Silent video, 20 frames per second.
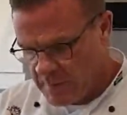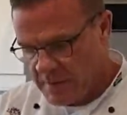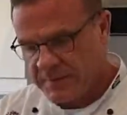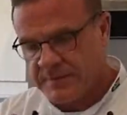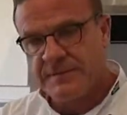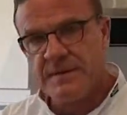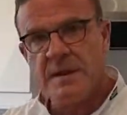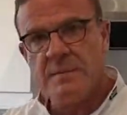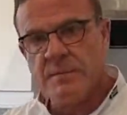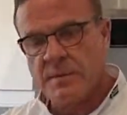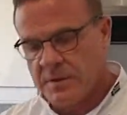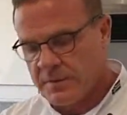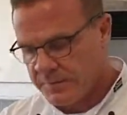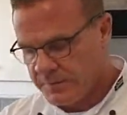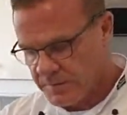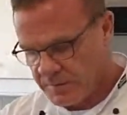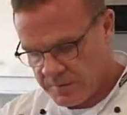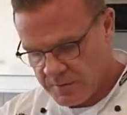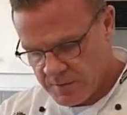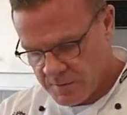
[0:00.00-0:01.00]
about 10
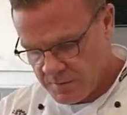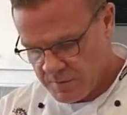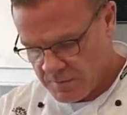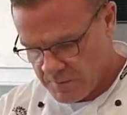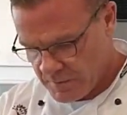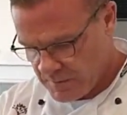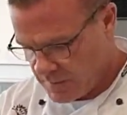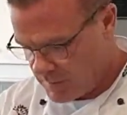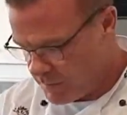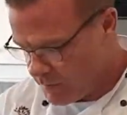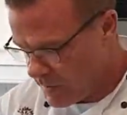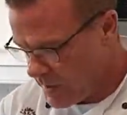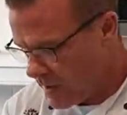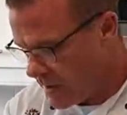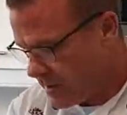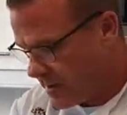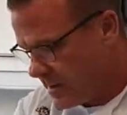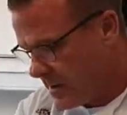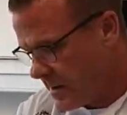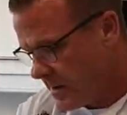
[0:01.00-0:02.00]
minutes on the
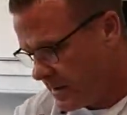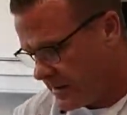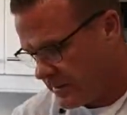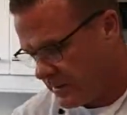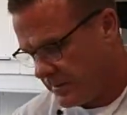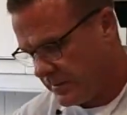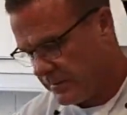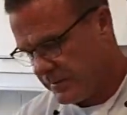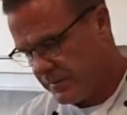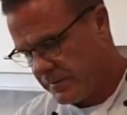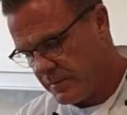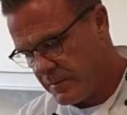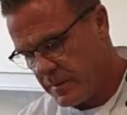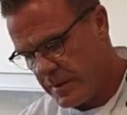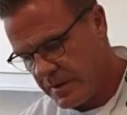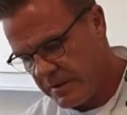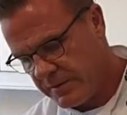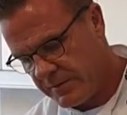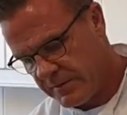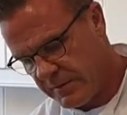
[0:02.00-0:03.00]
brine. This was
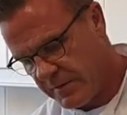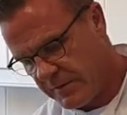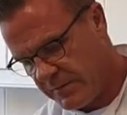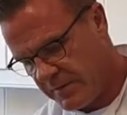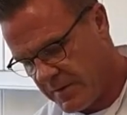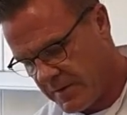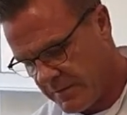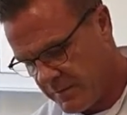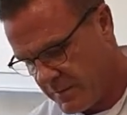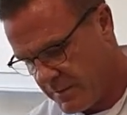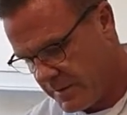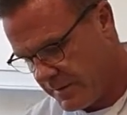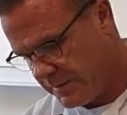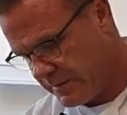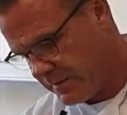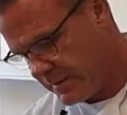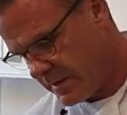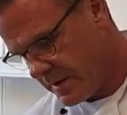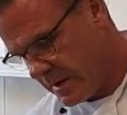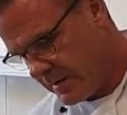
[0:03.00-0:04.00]
about 35
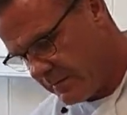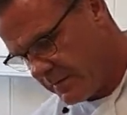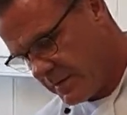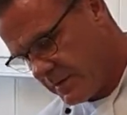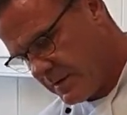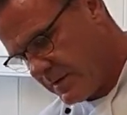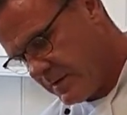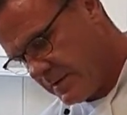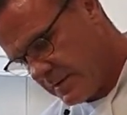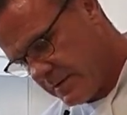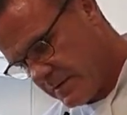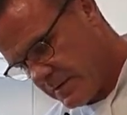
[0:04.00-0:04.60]
minutes in the oven.